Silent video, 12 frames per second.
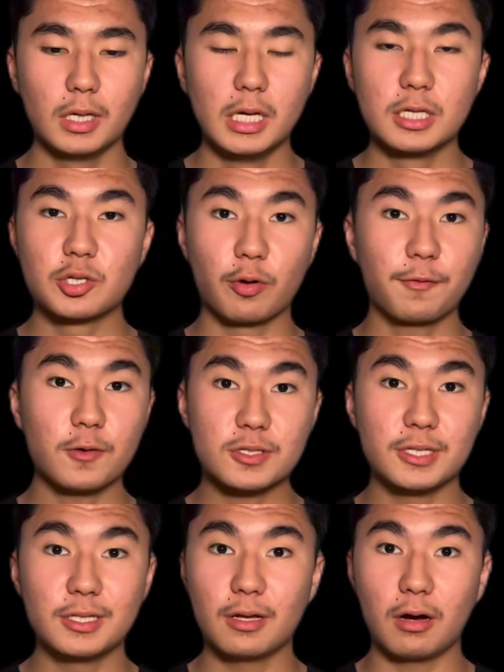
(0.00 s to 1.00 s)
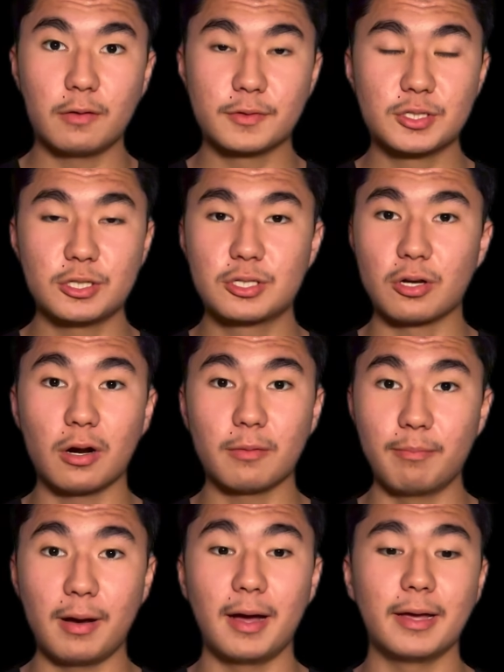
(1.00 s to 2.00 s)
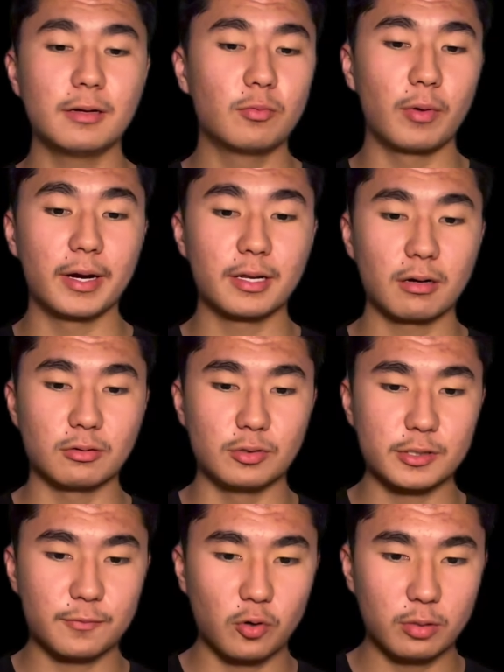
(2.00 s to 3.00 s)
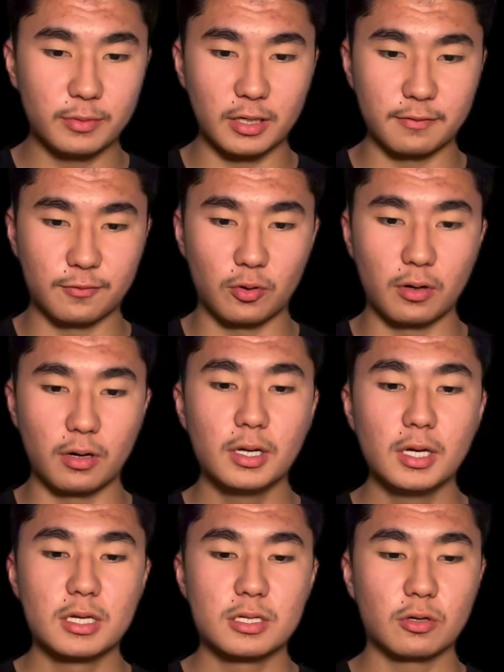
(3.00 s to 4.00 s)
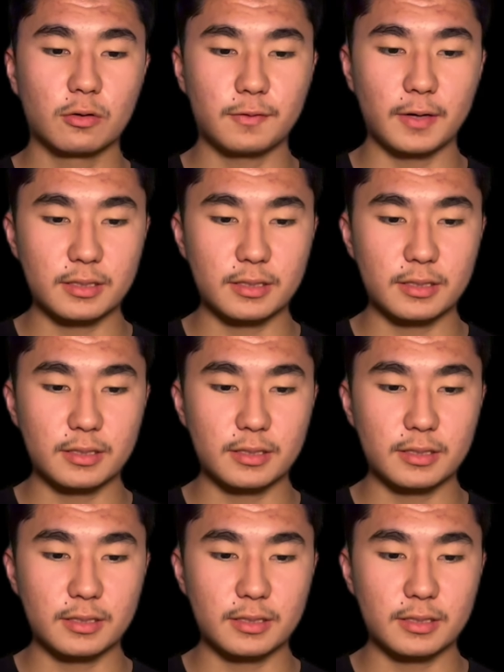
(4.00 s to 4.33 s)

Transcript: So we first need to obviously start by writing our Lewis formula for sulfite.